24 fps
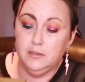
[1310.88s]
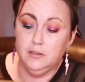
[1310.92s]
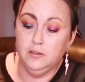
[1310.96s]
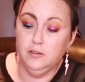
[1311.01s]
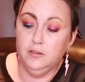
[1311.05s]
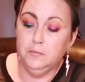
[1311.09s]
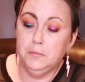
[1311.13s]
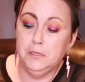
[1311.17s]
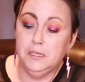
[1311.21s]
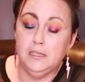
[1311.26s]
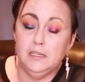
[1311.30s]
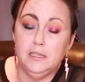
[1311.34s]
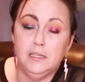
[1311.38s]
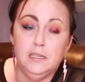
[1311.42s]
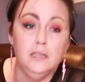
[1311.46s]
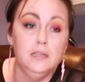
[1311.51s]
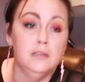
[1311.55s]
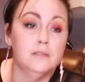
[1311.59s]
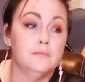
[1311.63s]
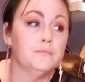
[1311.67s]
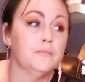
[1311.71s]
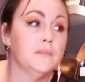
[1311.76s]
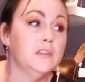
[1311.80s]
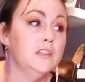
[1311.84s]
no biggie.
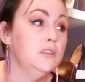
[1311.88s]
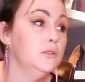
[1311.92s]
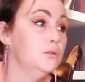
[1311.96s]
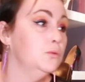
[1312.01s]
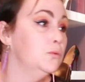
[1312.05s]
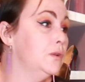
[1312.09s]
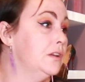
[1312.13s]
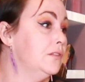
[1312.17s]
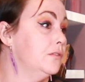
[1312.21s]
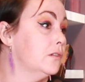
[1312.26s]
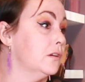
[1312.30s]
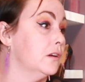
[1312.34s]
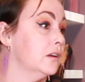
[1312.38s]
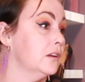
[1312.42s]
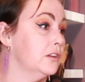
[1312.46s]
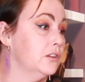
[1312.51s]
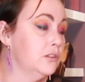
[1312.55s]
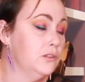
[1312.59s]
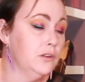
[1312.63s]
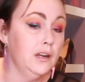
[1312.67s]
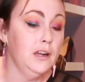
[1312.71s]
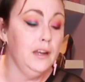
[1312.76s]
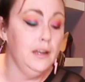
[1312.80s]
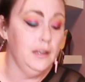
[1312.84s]
You wait for it to
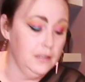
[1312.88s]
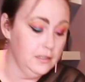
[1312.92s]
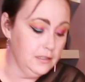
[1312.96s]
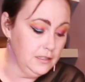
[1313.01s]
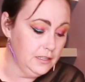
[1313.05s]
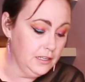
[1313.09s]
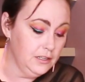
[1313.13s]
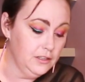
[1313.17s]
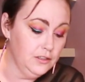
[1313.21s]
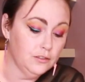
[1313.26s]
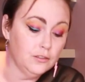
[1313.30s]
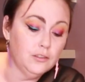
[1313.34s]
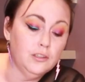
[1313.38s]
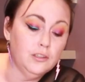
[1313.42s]
dry, you take your